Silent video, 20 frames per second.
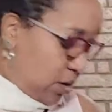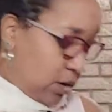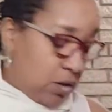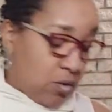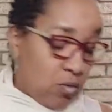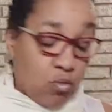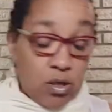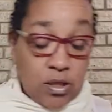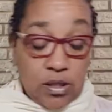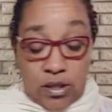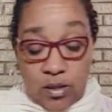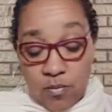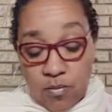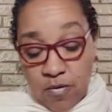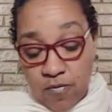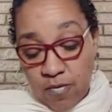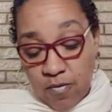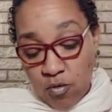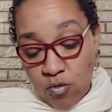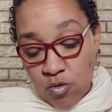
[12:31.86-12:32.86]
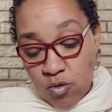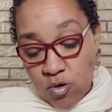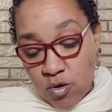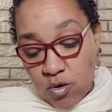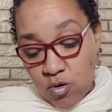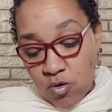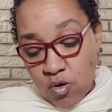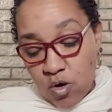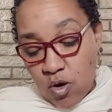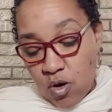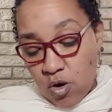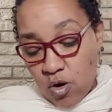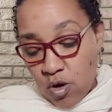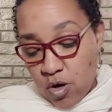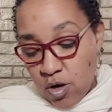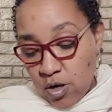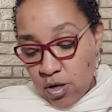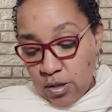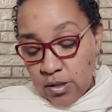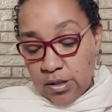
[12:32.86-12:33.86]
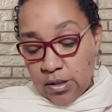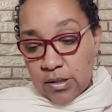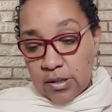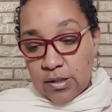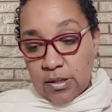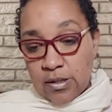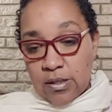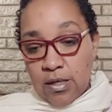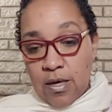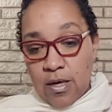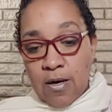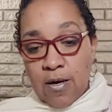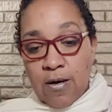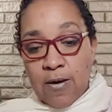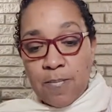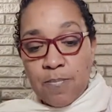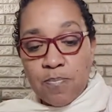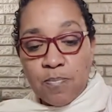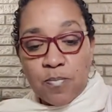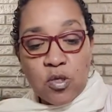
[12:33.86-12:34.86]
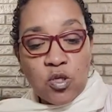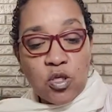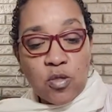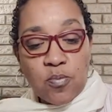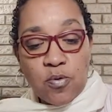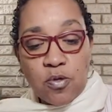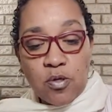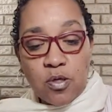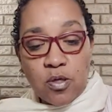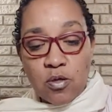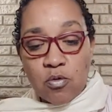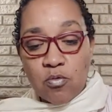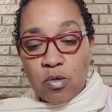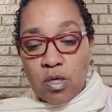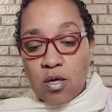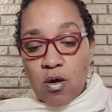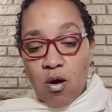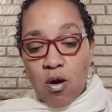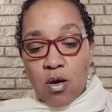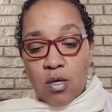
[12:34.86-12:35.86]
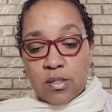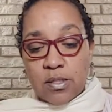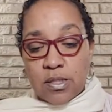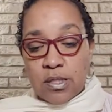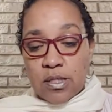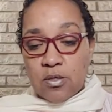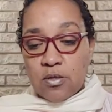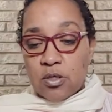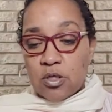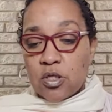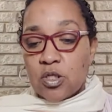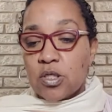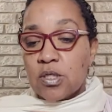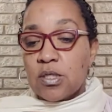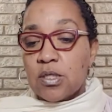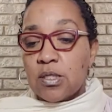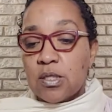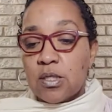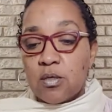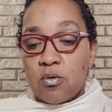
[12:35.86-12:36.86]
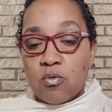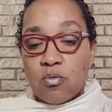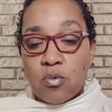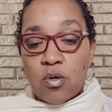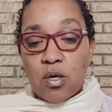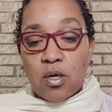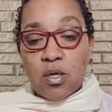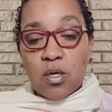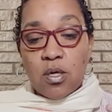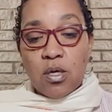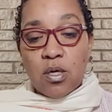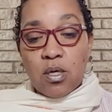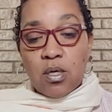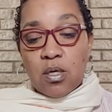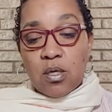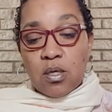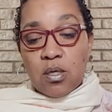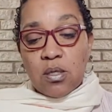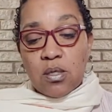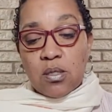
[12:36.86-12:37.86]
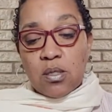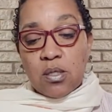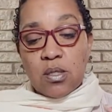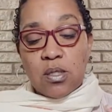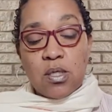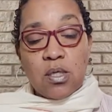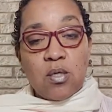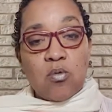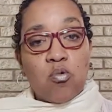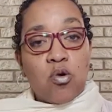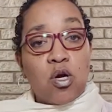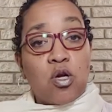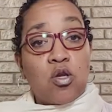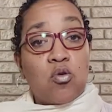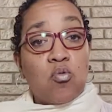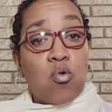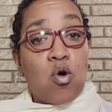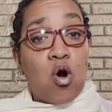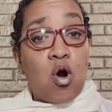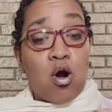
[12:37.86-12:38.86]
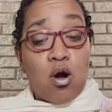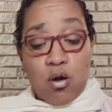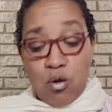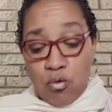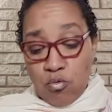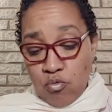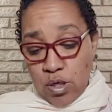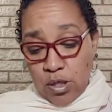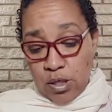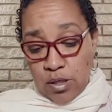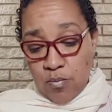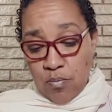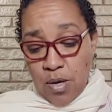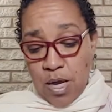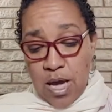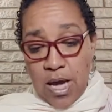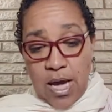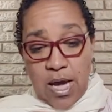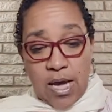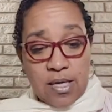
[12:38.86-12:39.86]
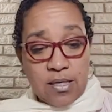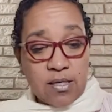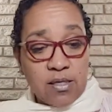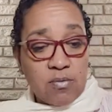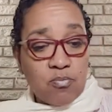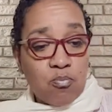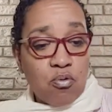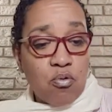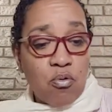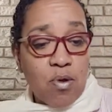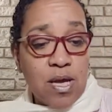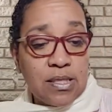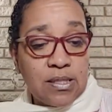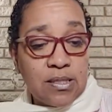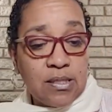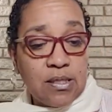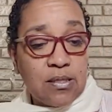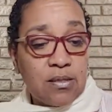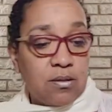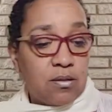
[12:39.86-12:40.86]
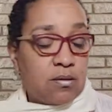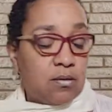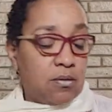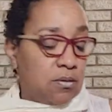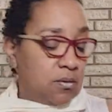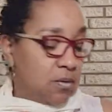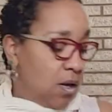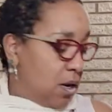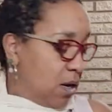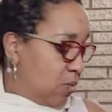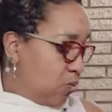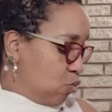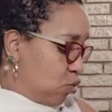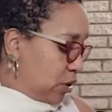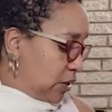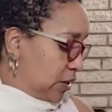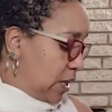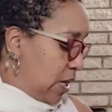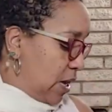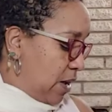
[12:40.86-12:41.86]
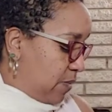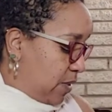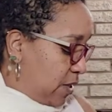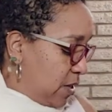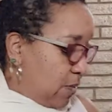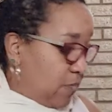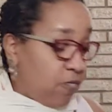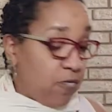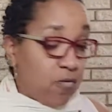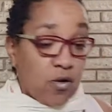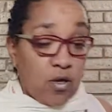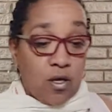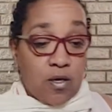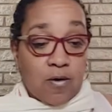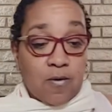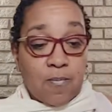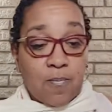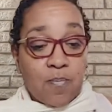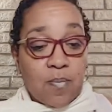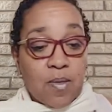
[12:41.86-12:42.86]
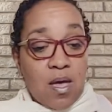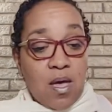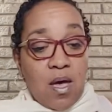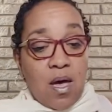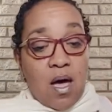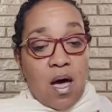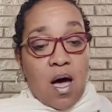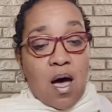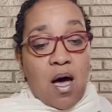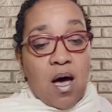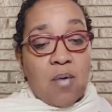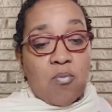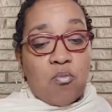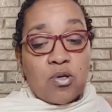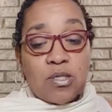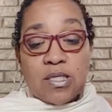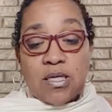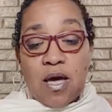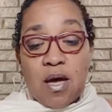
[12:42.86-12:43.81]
the wisdom of the oracle cards. Um, just pulling three cards here just to see see where you are, recent past, present, um, what's coming up for you. Um, what's